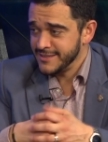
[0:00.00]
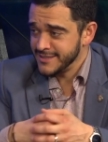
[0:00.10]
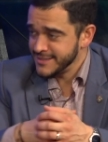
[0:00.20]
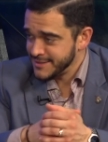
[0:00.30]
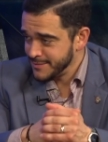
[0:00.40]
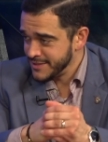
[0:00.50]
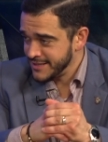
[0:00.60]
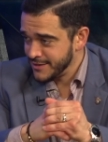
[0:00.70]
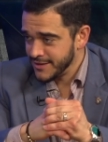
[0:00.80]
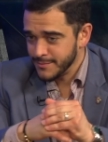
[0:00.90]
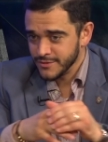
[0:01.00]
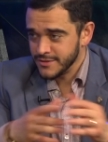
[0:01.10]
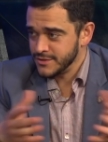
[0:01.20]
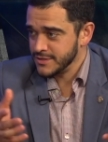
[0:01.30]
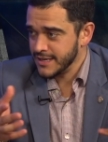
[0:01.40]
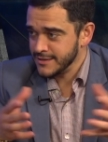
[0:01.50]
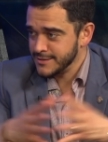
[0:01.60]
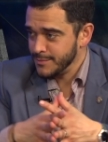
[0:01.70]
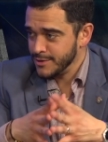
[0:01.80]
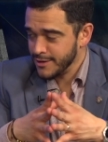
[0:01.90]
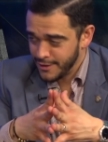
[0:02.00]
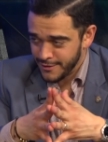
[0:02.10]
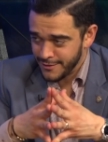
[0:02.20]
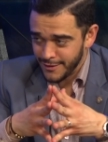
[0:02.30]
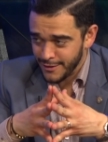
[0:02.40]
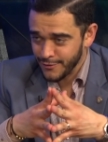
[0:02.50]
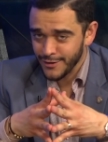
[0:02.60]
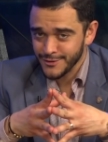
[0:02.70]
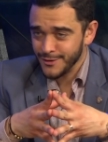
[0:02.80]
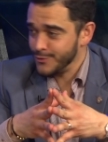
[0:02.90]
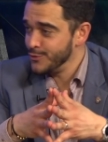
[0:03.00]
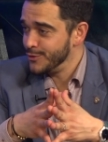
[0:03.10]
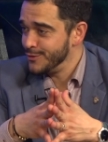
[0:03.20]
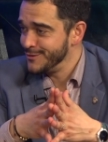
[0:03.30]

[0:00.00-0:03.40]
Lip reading: This isn't something that you're able to just kind of stumble across on Google.